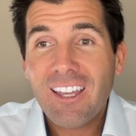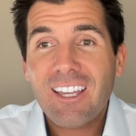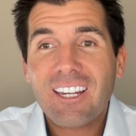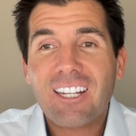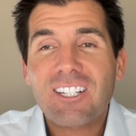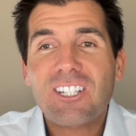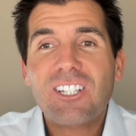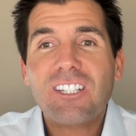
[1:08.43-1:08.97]

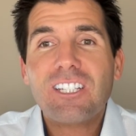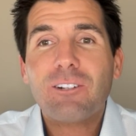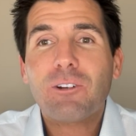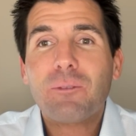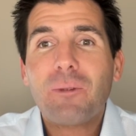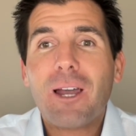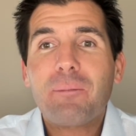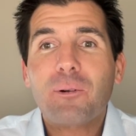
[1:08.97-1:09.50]
consistent with
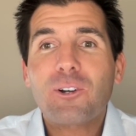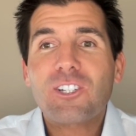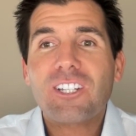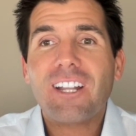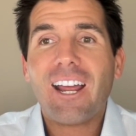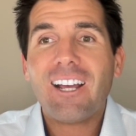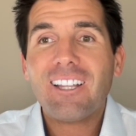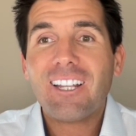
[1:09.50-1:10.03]
my
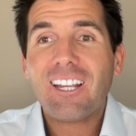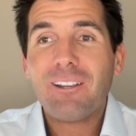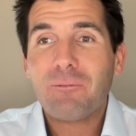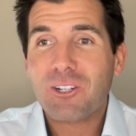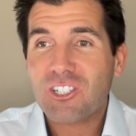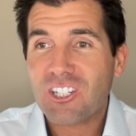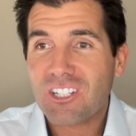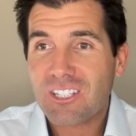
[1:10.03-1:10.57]
personality,
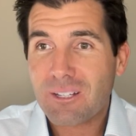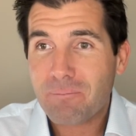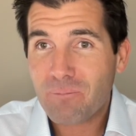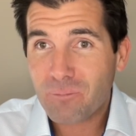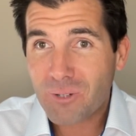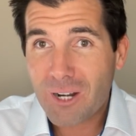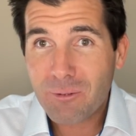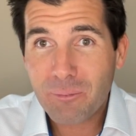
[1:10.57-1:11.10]
which is
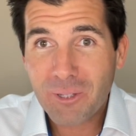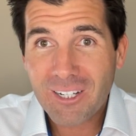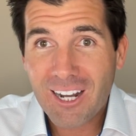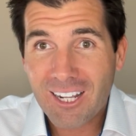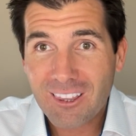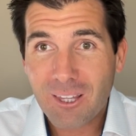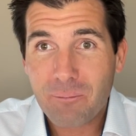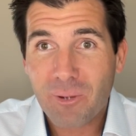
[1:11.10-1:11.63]
probably
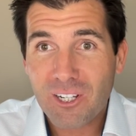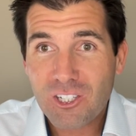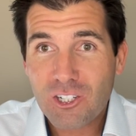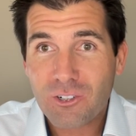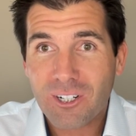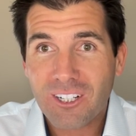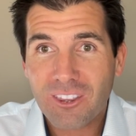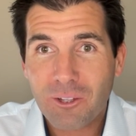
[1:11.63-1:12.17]
not the best
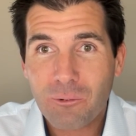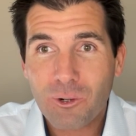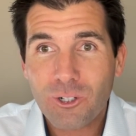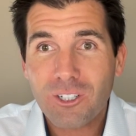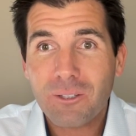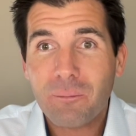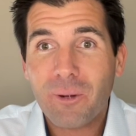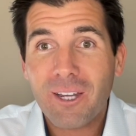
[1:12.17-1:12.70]
trait in the
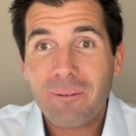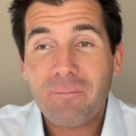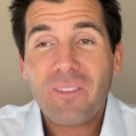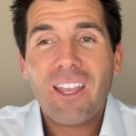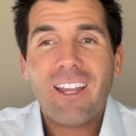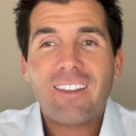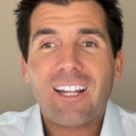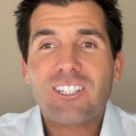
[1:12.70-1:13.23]
world, but
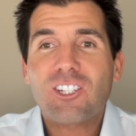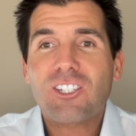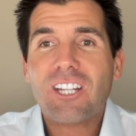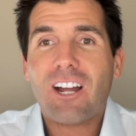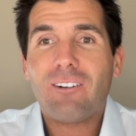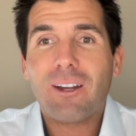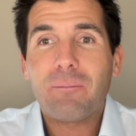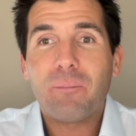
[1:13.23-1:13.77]
that's just
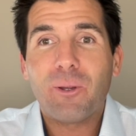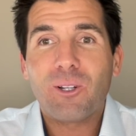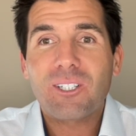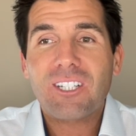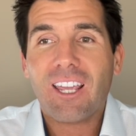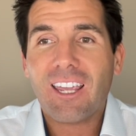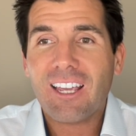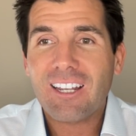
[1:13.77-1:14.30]
how I'm built.
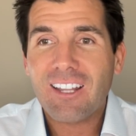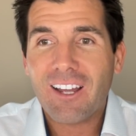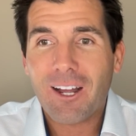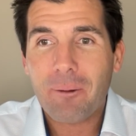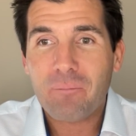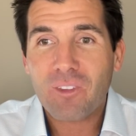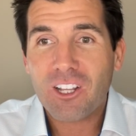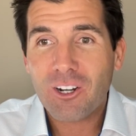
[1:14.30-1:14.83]
And
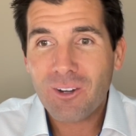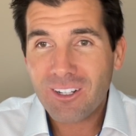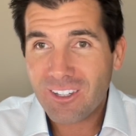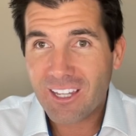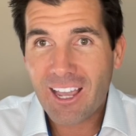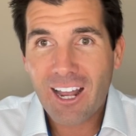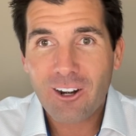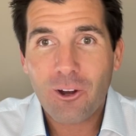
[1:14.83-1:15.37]
um, you know what? You
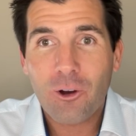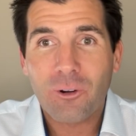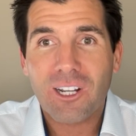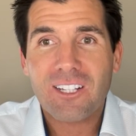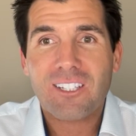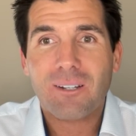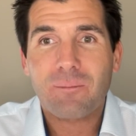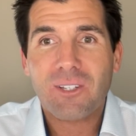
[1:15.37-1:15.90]
got to own it
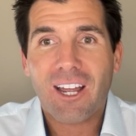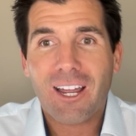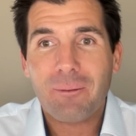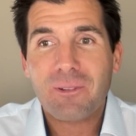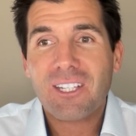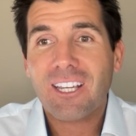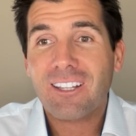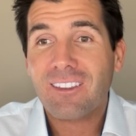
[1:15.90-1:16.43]
sometimes.
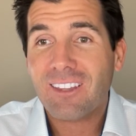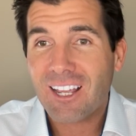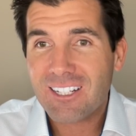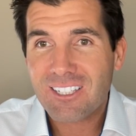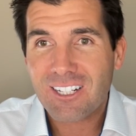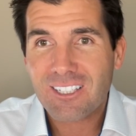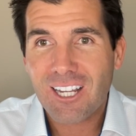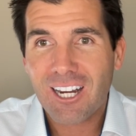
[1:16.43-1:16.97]
And that's
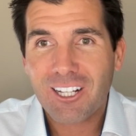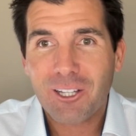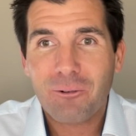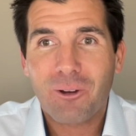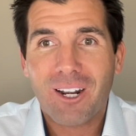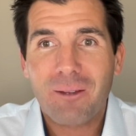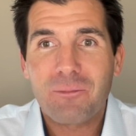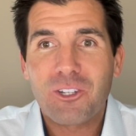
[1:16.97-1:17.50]
exactly
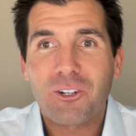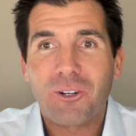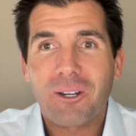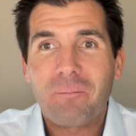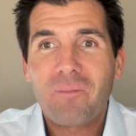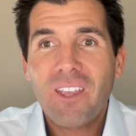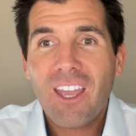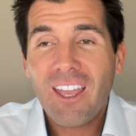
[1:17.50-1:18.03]
what I'm doing.
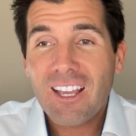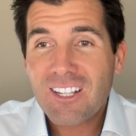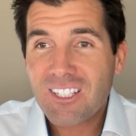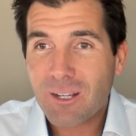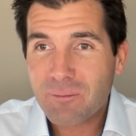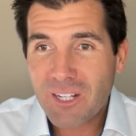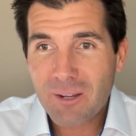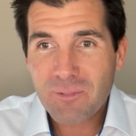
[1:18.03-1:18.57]

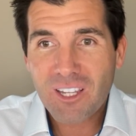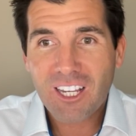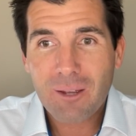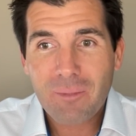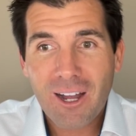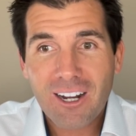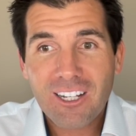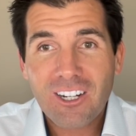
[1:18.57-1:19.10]
Sometimes I come
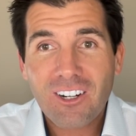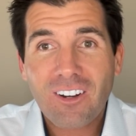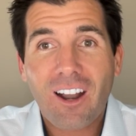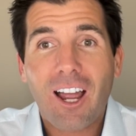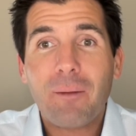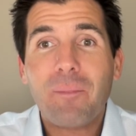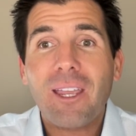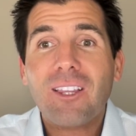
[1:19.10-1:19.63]
on here,
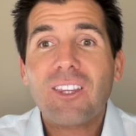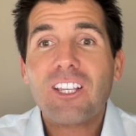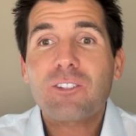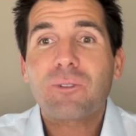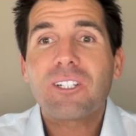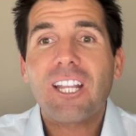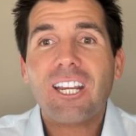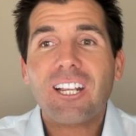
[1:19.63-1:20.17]
I make these
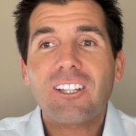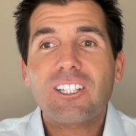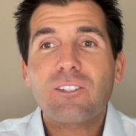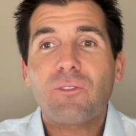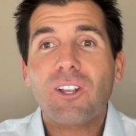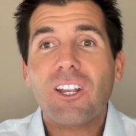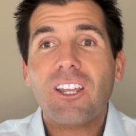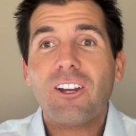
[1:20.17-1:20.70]
ridiculous
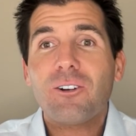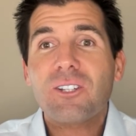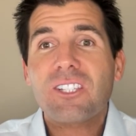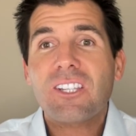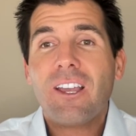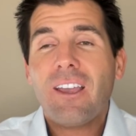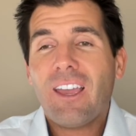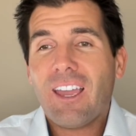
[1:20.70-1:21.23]
videos,
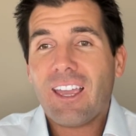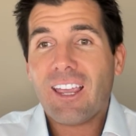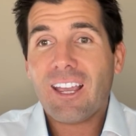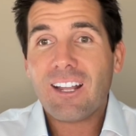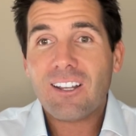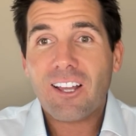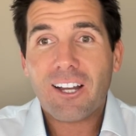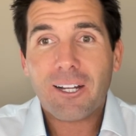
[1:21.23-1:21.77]

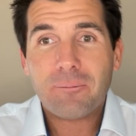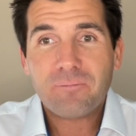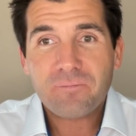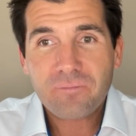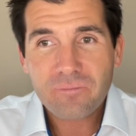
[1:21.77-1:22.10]
and. Um,